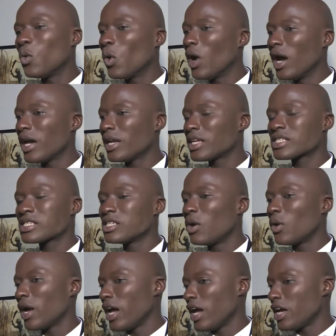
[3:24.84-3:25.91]
weight, it's
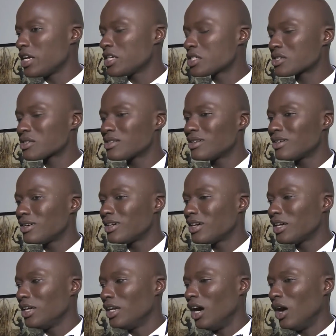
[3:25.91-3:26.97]
no age,
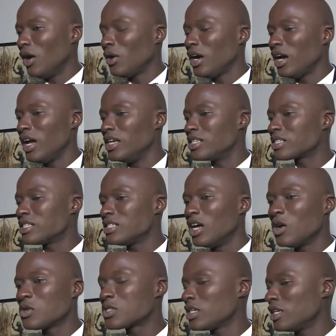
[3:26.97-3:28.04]
you know, it's
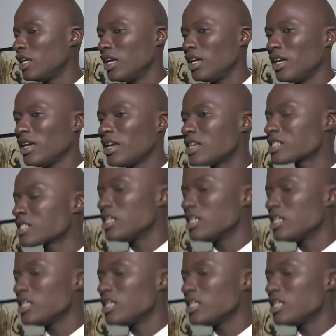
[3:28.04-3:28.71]
no city, it's